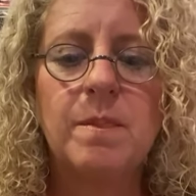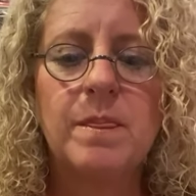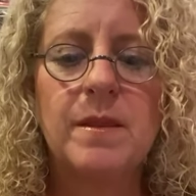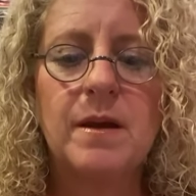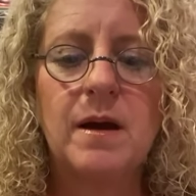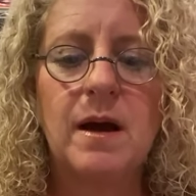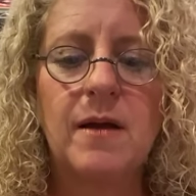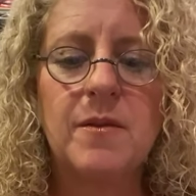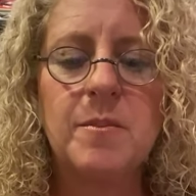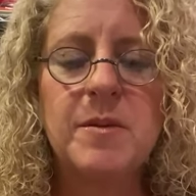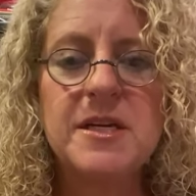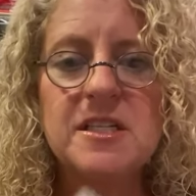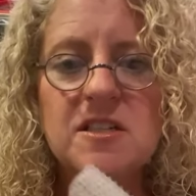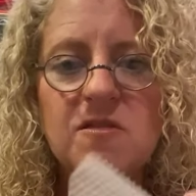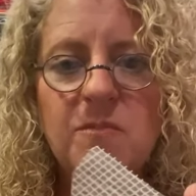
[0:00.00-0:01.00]
on the
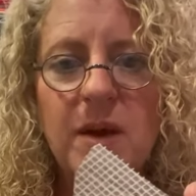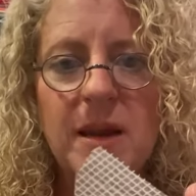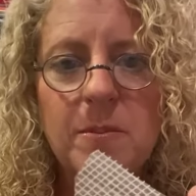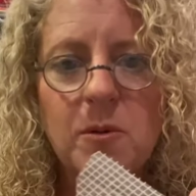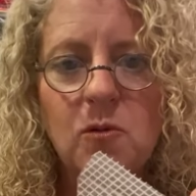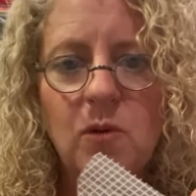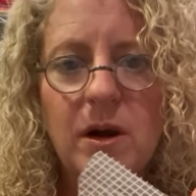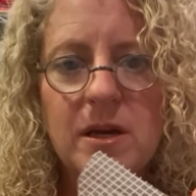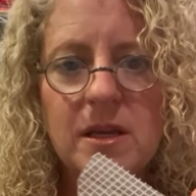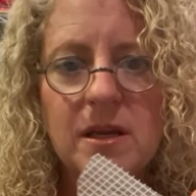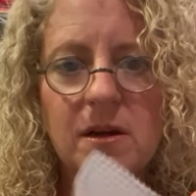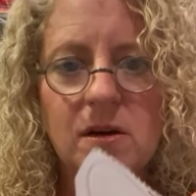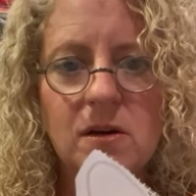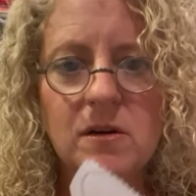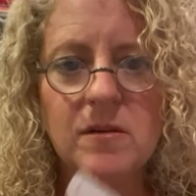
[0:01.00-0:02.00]
piece of paper right
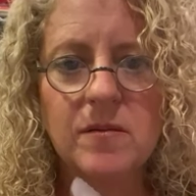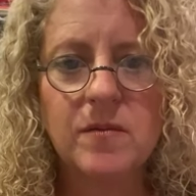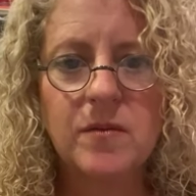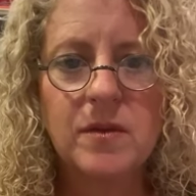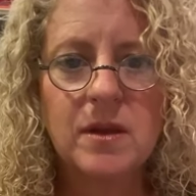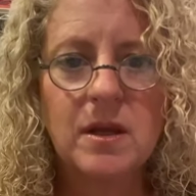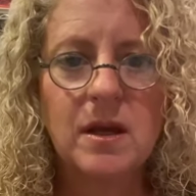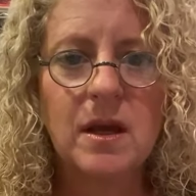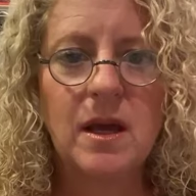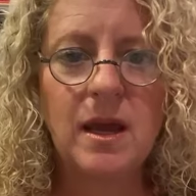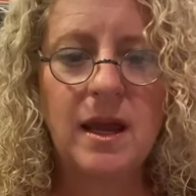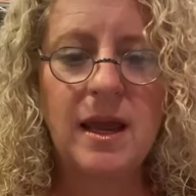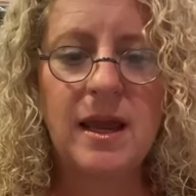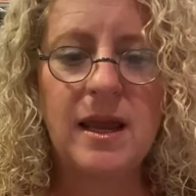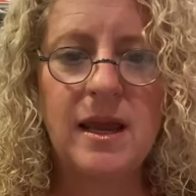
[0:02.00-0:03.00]
here.
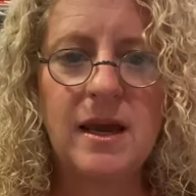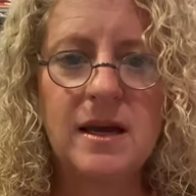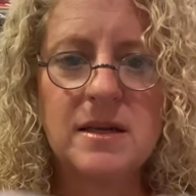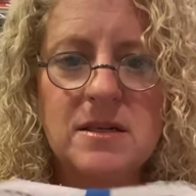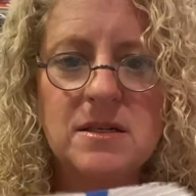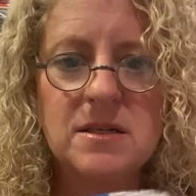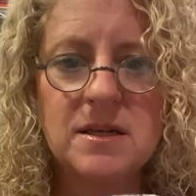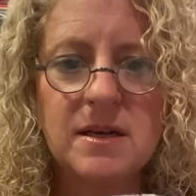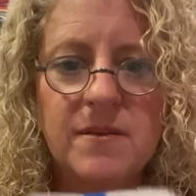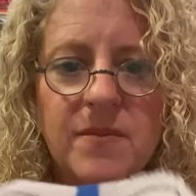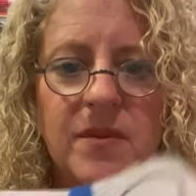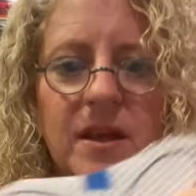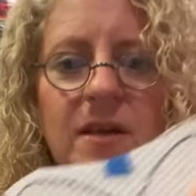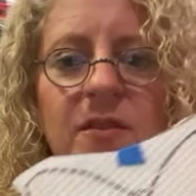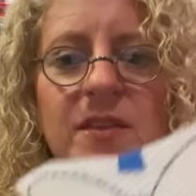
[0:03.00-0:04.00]
And
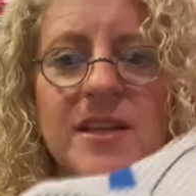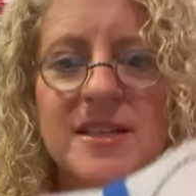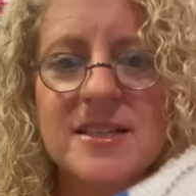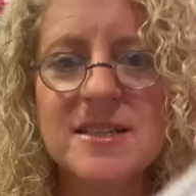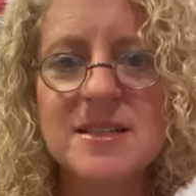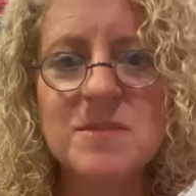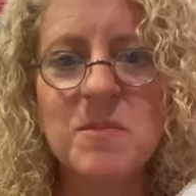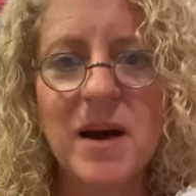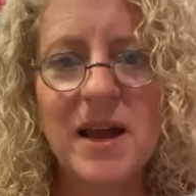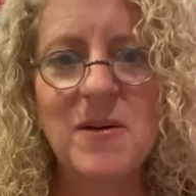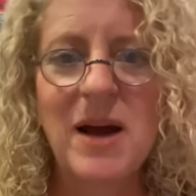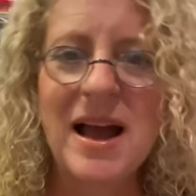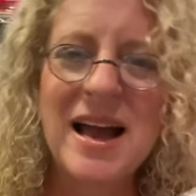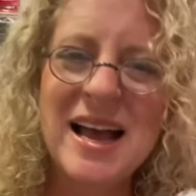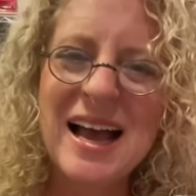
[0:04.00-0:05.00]
this is my way.
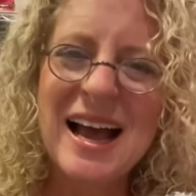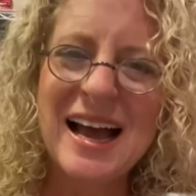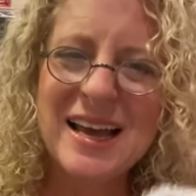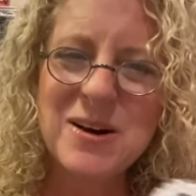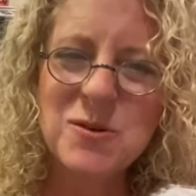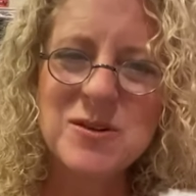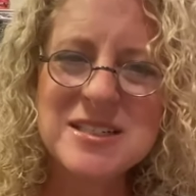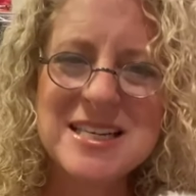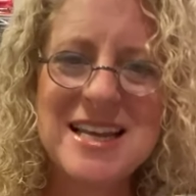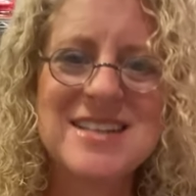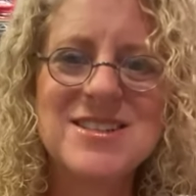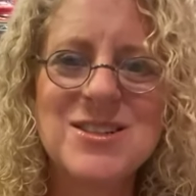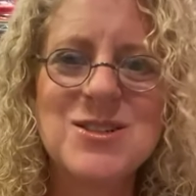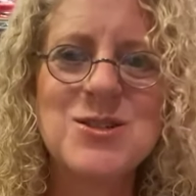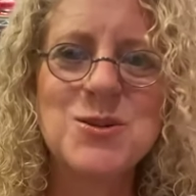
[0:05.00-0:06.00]
I don't tend
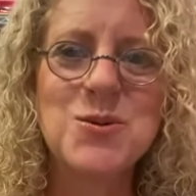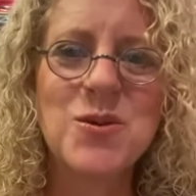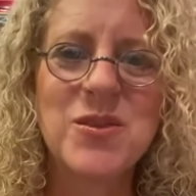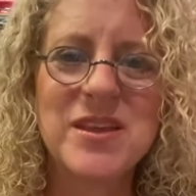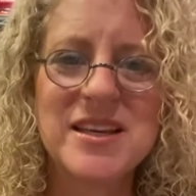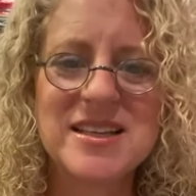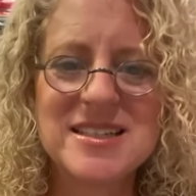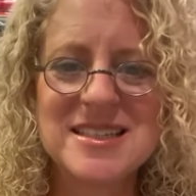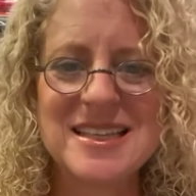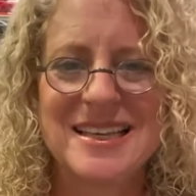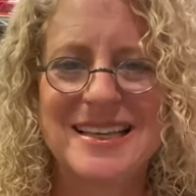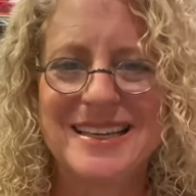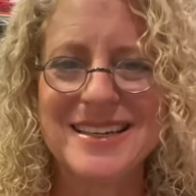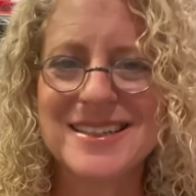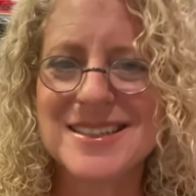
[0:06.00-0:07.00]
to do things the
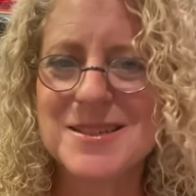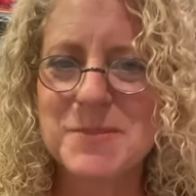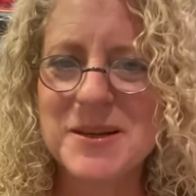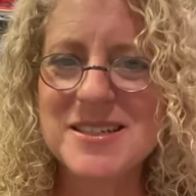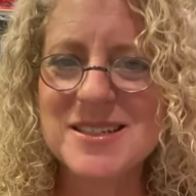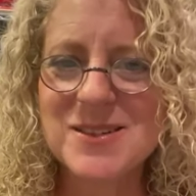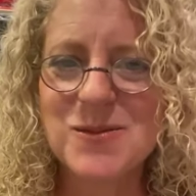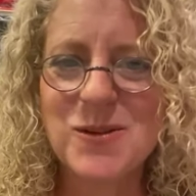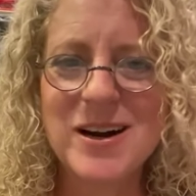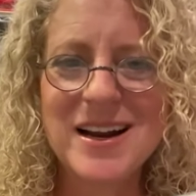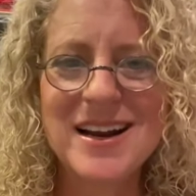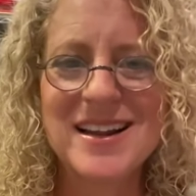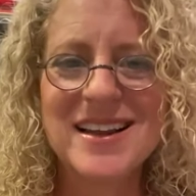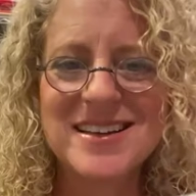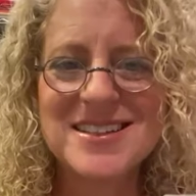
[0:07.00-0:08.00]
inexpensive way. I
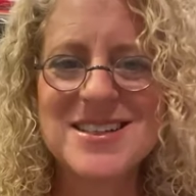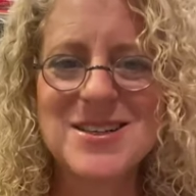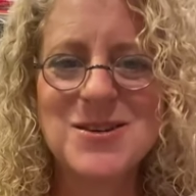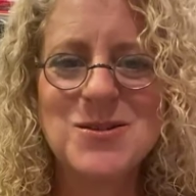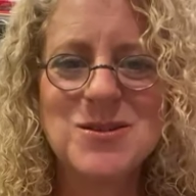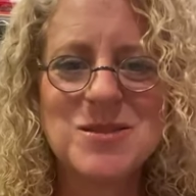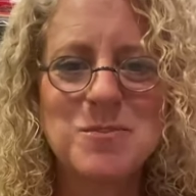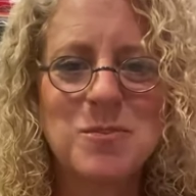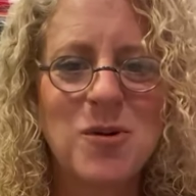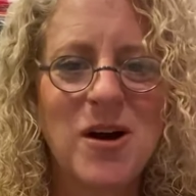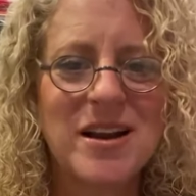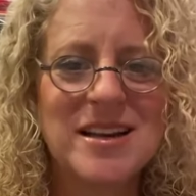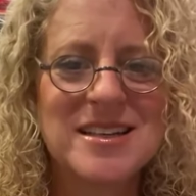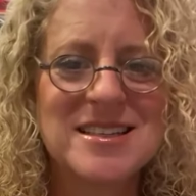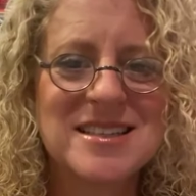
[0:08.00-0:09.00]
like to use
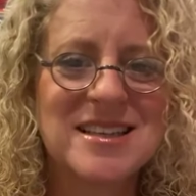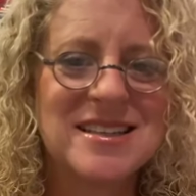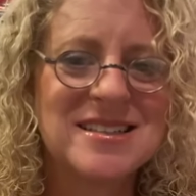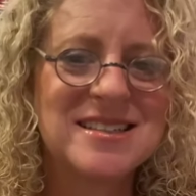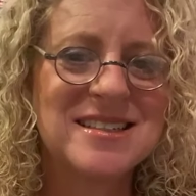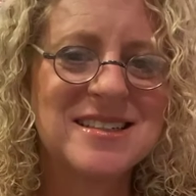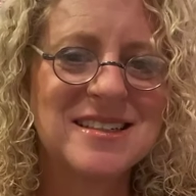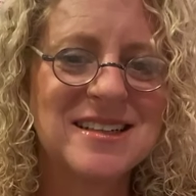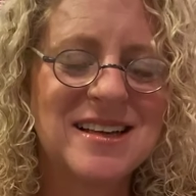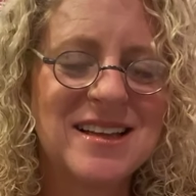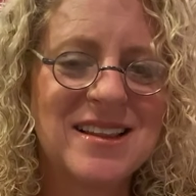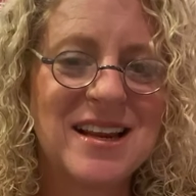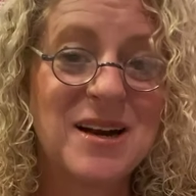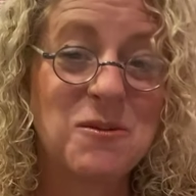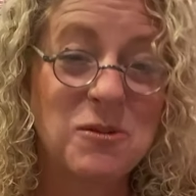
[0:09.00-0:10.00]
products that
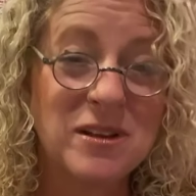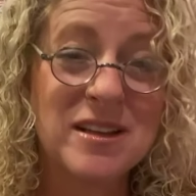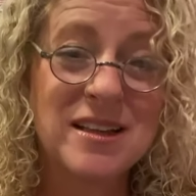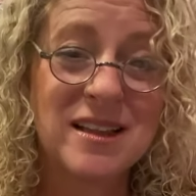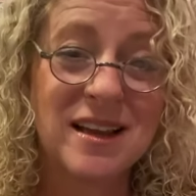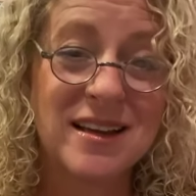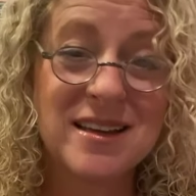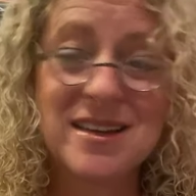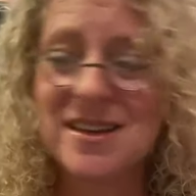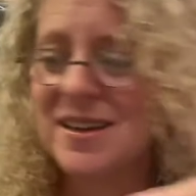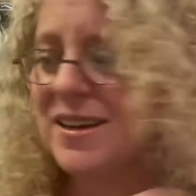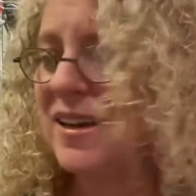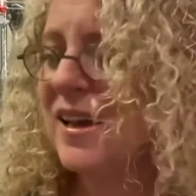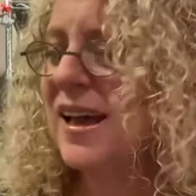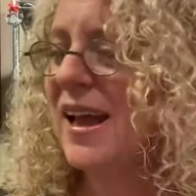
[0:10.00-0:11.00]
I really like.
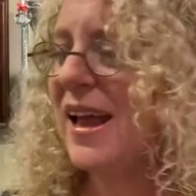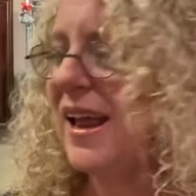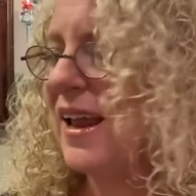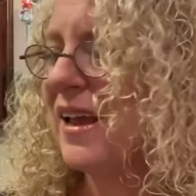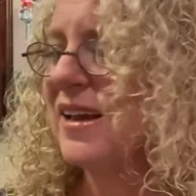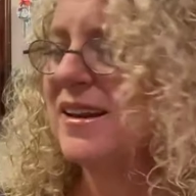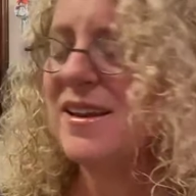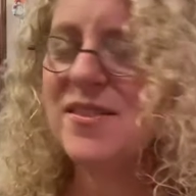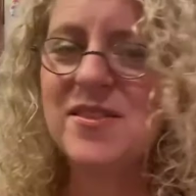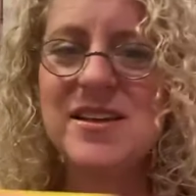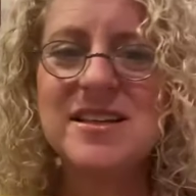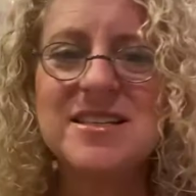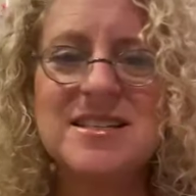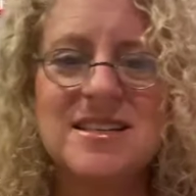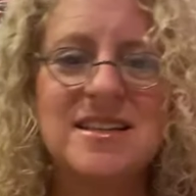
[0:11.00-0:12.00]
And
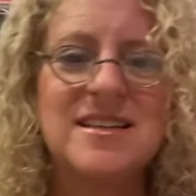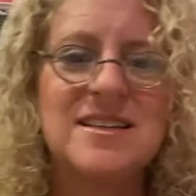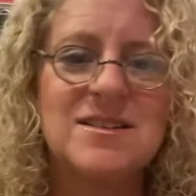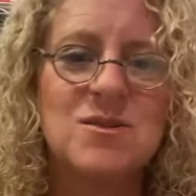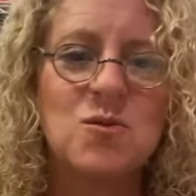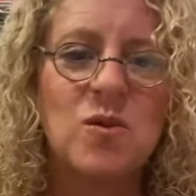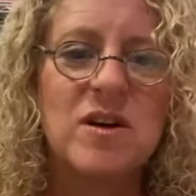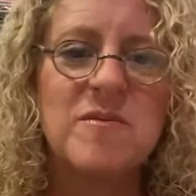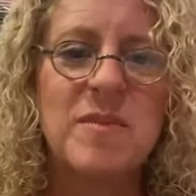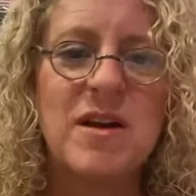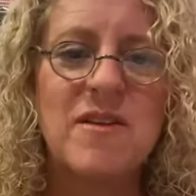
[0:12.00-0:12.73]
this is one of my